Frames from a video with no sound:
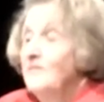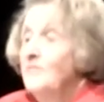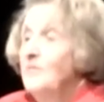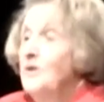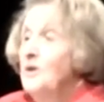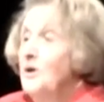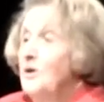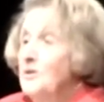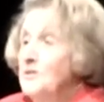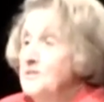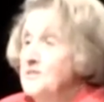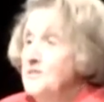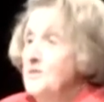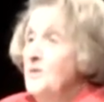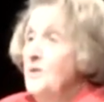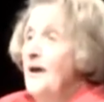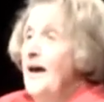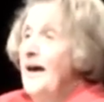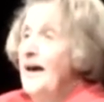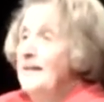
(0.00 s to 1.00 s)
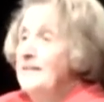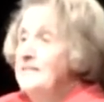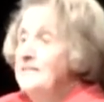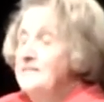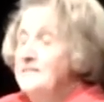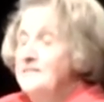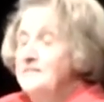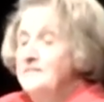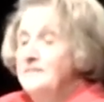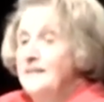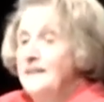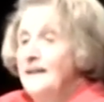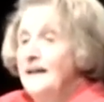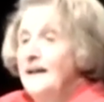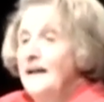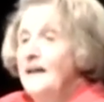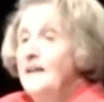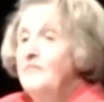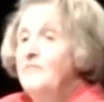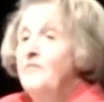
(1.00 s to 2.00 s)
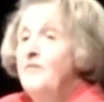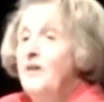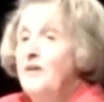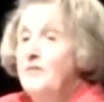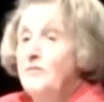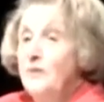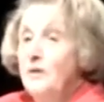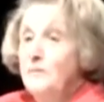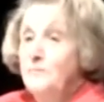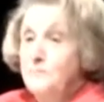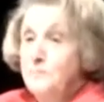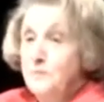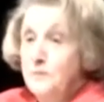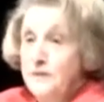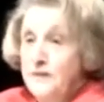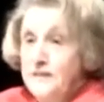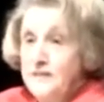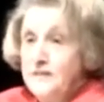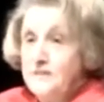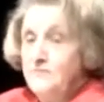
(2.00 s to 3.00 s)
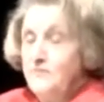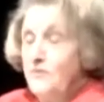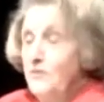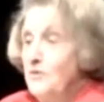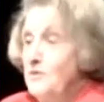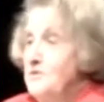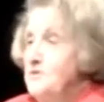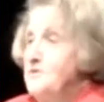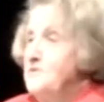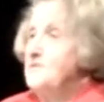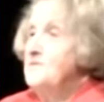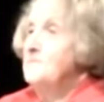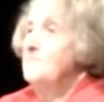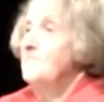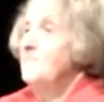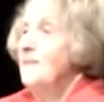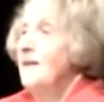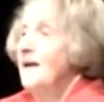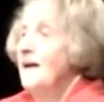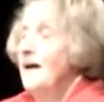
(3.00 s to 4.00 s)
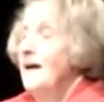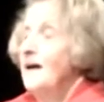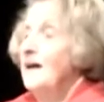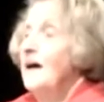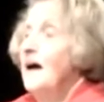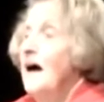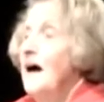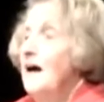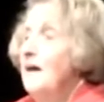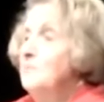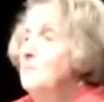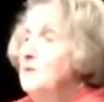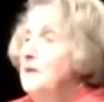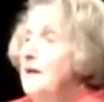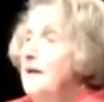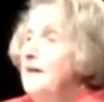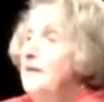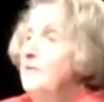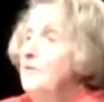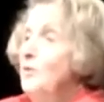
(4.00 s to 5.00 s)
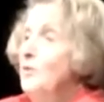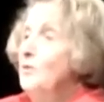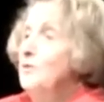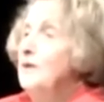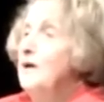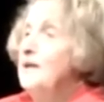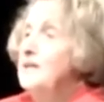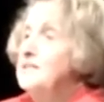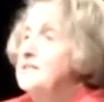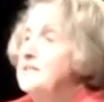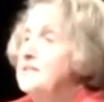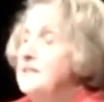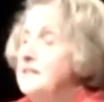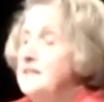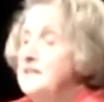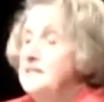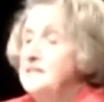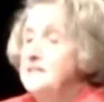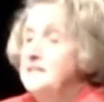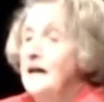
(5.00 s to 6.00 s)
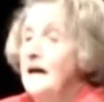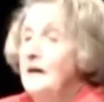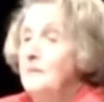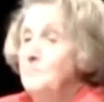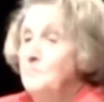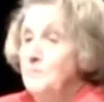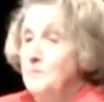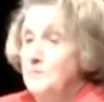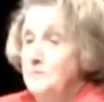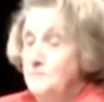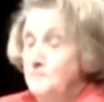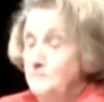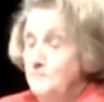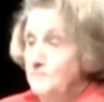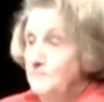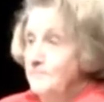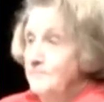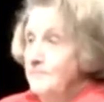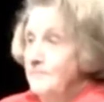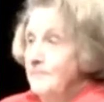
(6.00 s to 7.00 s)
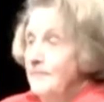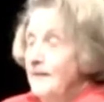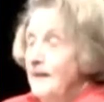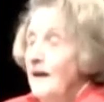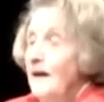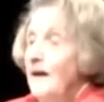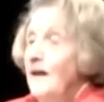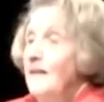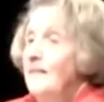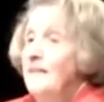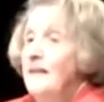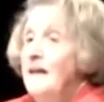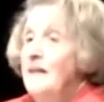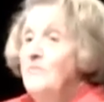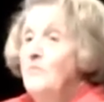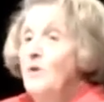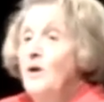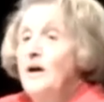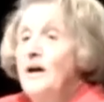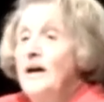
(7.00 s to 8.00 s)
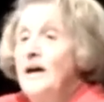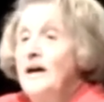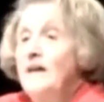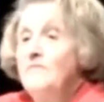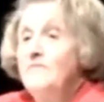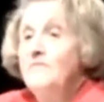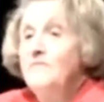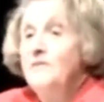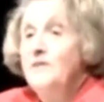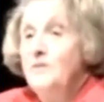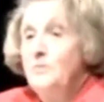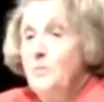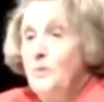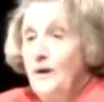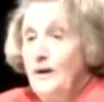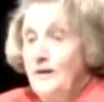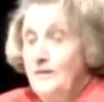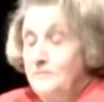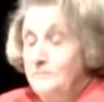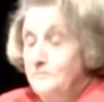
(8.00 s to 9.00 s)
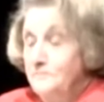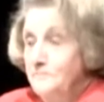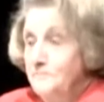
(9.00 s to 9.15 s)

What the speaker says: We also had a federal police force, commonly known as the Gestapo. They were everywhere.